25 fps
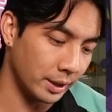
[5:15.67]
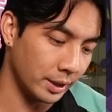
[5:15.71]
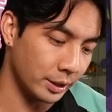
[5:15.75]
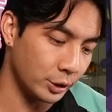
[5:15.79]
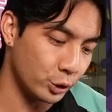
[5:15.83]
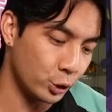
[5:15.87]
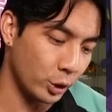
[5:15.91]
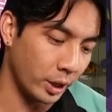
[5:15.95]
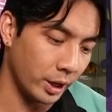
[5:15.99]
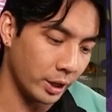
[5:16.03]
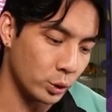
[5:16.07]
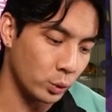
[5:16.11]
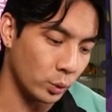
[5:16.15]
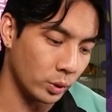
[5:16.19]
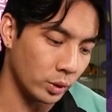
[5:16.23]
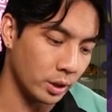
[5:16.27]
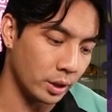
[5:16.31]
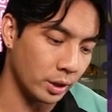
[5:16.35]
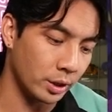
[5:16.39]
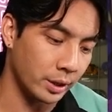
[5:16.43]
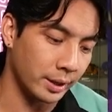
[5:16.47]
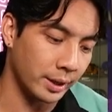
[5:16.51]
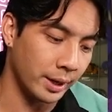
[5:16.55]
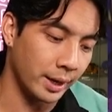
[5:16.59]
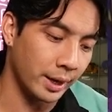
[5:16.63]
Trash 1
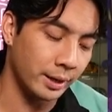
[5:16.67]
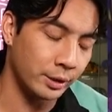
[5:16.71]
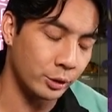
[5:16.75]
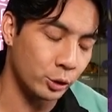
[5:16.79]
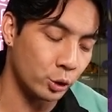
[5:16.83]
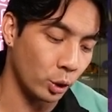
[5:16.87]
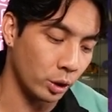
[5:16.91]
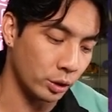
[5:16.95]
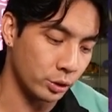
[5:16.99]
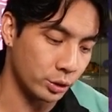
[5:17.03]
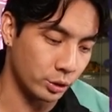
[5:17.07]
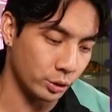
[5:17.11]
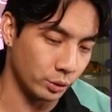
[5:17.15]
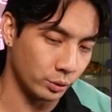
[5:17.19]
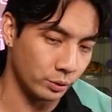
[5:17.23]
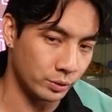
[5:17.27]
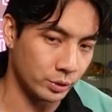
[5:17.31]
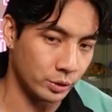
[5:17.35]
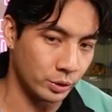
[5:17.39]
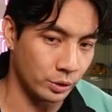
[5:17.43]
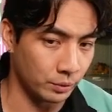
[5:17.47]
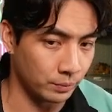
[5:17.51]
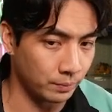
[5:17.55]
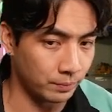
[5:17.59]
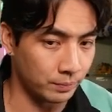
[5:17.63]
card in hand, draw 2.
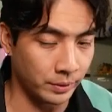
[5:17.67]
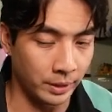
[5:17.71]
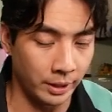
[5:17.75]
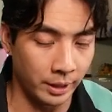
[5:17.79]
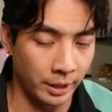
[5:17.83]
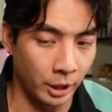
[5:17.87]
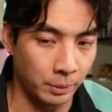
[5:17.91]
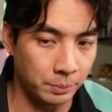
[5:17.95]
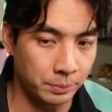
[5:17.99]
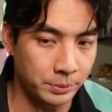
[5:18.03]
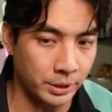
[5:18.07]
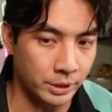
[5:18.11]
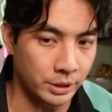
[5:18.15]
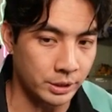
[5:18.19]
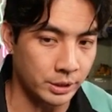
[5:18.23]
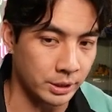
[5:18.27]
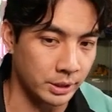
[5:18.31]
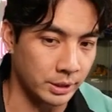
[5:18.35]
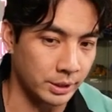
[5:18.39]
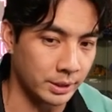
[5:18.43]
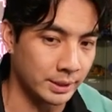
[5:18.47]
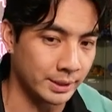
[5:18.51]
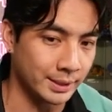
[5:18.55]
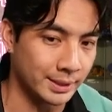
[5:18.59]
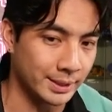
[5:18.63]
So it helps us
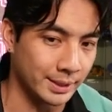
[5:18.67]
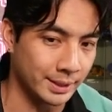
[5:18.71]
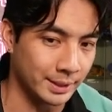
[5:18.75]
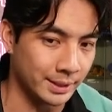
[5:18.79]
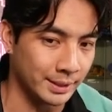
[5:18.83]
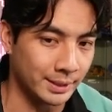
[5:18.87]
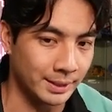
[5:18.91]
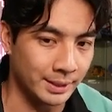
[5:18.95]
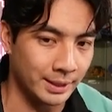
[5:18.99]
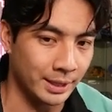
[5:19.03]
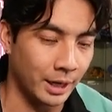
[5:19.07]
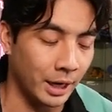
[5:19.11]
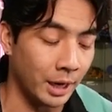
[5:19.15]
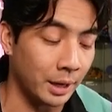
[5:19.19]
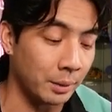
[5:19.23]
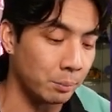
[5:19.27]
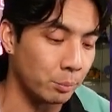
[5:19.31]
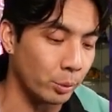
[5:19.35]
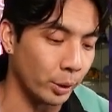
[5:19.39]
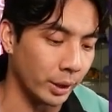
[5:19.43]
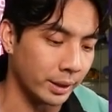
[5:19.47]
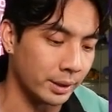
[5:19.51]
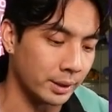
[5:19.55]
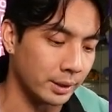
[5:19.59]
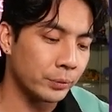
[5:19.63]
to
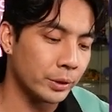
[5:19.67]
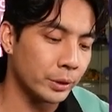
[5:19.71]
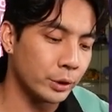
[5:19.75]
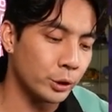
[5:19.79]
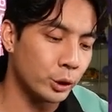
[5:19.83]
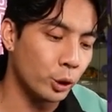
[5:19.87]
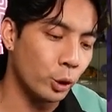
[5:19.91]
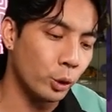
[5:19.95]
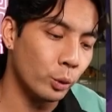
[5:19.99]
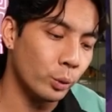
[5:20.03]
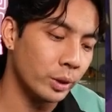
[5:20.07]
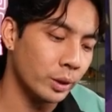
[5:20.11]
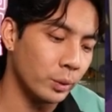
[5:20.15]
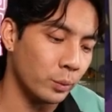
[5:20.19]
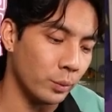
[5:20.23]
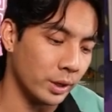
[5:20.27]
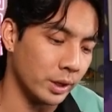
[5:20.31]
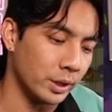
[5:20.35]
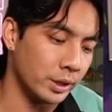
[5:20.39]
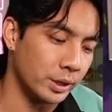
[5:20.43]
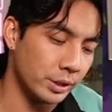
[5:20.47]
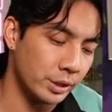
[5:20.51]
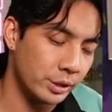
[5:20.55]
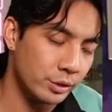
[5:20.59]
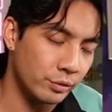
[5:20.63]
unbrick. You don't really
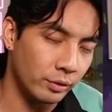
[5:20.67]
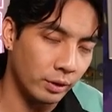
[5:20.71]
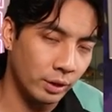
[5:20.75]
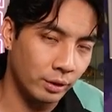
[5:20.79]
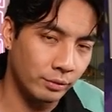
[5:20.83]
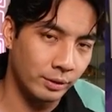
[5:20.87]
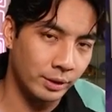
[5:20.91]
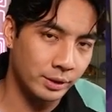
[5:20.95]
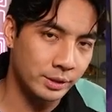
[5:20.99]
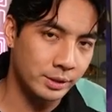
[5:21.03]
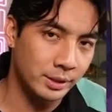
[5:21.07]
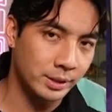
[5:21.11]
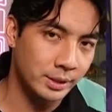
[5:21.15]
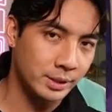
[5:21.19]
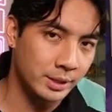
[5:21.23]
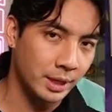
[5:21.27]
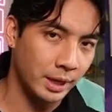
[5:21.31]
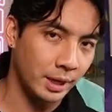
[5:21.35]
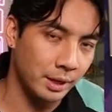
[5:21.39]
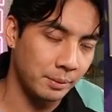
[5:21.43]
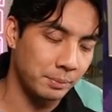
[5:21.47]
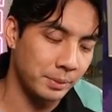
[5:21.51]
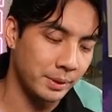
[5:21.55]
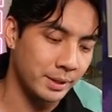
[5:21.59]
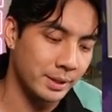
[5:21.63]
want to Digivolve onto this
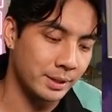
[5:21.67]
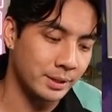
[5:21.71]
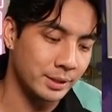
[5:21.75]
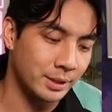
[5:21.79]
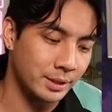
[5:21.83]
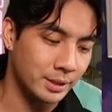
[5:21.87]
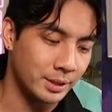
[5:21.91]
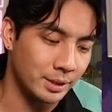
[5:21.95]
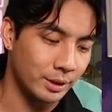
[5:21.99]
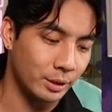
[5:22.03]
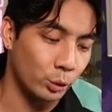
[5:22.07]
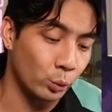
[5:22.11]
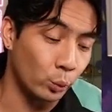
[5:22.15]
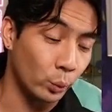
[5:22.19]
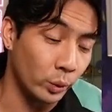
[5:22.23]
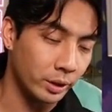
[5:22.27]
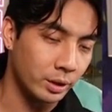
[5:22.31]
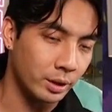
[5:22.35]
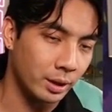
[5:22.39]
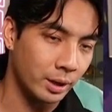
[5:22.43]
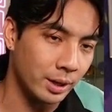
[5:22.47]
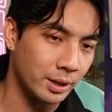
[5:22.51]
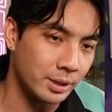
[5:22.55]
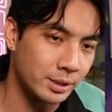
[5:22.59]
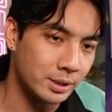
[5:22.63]
guy because it's a 3
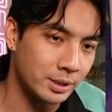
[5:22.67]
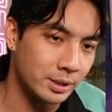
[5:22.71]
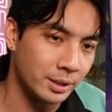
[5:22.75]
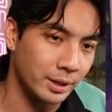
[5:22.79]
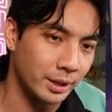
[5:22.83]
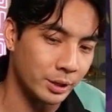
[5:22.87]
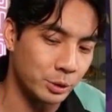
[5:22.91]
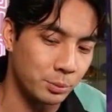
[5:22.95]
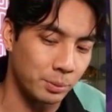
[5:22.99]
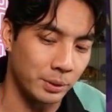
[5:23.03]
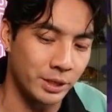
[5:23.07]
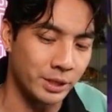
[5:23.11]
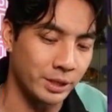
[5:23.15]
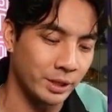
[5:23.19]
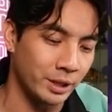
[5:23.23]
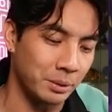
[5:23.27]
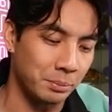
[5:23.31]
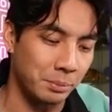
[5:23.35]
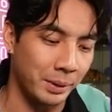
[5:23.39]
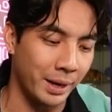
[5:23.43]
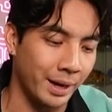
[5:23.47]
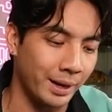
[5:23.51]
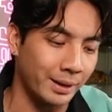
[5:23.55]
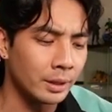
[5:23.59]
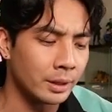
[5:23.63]
cost, especially in the
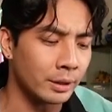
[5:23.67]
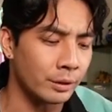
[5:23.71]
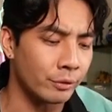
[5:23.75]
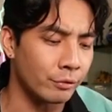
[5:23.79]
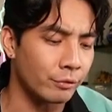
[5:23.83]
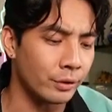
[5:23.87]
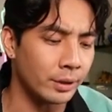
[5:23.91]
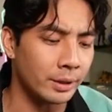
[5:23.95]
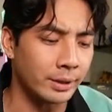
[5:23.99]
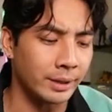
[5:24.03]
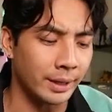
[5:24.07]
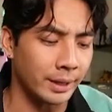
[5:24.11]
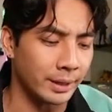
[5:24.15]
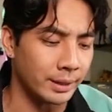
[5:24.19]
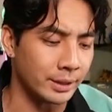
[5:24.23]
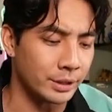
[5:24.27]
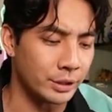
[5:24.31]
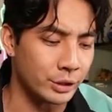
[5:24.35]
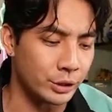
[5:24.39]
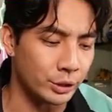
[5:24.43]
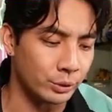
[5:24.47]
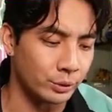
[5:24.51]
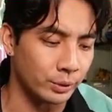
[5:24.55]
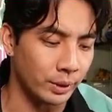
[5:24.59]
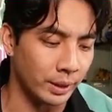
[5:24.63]
back. In the front, at
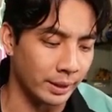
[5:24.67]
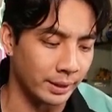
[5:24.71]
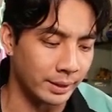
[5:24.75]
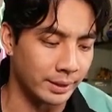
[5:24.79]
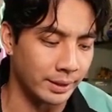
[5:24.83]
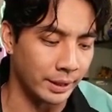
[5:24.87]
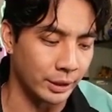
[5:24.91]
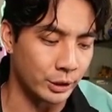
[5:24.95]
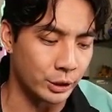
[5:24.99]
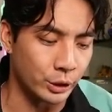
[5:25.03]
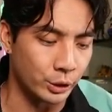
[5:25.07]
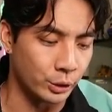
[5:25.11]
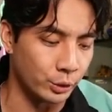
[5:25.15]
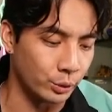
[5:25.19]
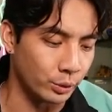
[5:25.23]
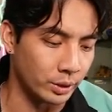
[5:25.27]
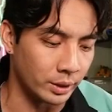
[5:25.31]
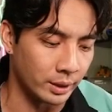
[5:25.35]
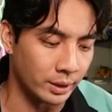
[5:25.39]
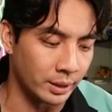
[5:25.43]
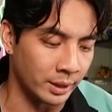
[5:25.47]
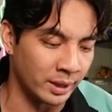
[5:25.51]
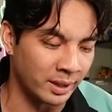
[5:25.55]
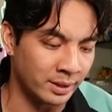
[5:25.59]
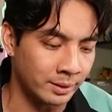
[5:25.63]
least you like get to do the
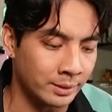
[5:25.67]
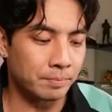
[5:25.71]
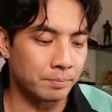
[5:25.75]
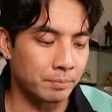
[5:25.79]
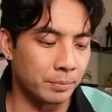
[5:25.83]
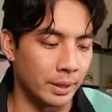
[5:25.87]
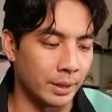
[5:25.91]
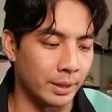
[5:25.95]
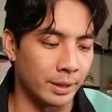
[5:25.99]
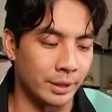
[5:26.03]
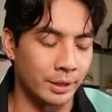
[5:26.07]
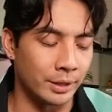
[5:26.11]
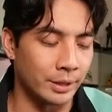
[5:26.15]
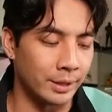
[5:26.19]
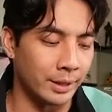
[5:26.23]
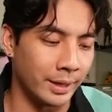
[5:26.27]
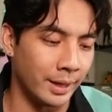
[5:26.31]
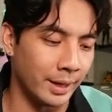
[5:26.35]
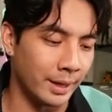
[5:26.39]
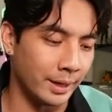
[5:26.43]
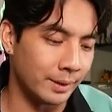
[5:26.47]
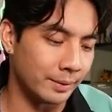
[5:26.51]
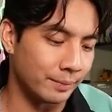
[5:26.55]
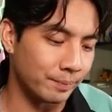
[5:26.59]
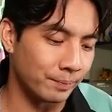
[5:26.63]
thing. But other than
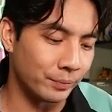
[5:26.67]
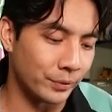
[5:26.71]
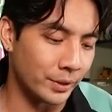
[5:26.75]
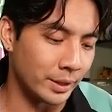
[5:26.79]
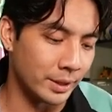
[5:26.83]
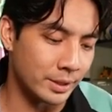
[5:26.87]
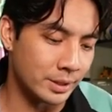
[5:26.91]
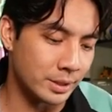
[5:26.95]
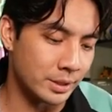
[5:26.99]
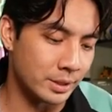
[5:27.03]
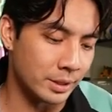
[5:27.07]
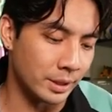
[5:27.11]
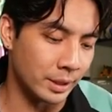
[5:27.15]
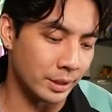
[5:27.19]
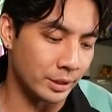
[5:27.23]
that, it's